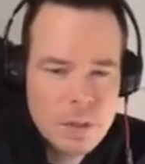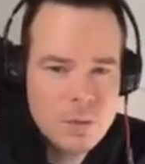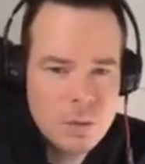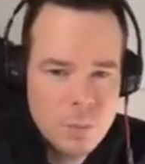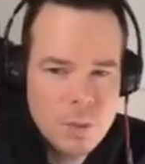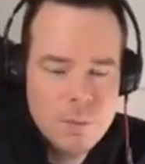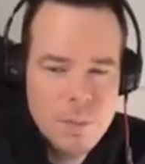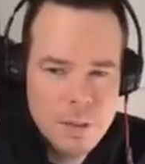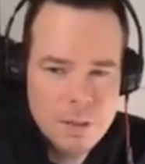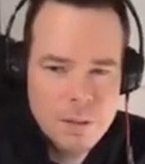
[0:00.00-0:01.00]
So we
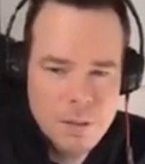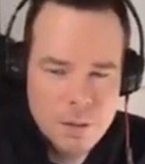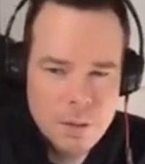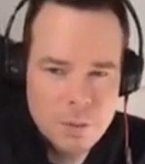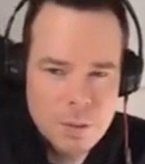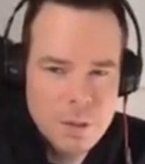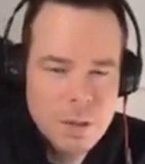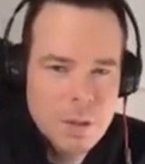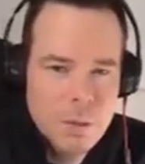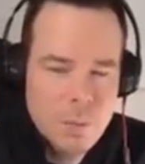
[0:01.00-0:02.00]
immediately know
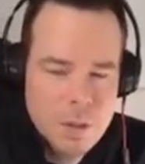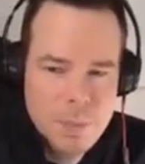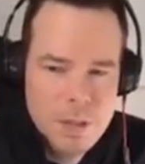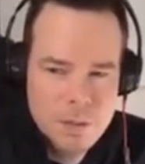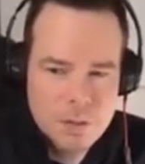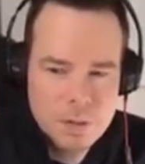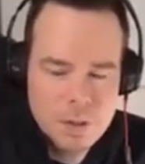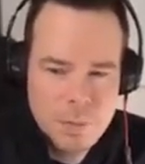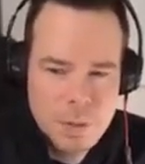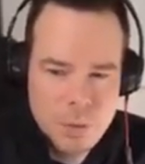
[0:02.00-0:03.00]
what pieces are going
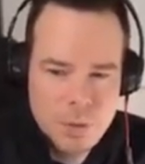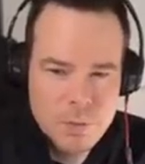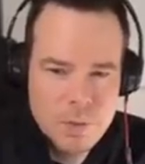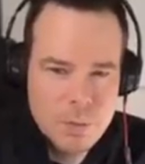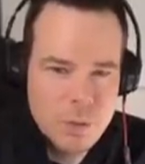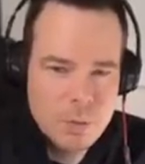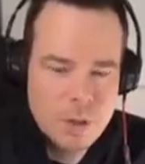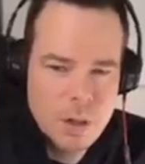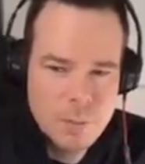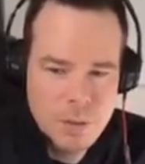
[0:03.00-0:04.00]
to be moved if we do a
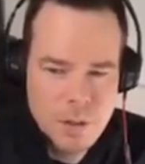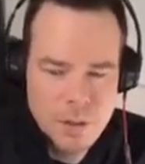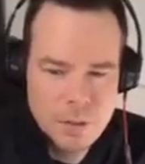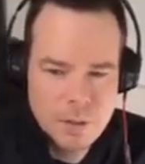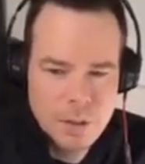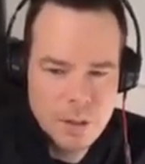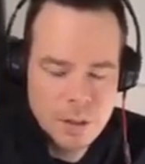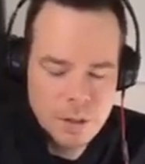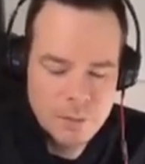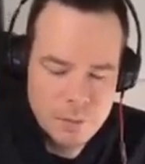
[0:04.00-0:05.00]
commutator
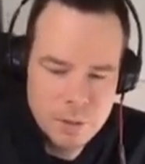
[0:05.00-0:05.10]
of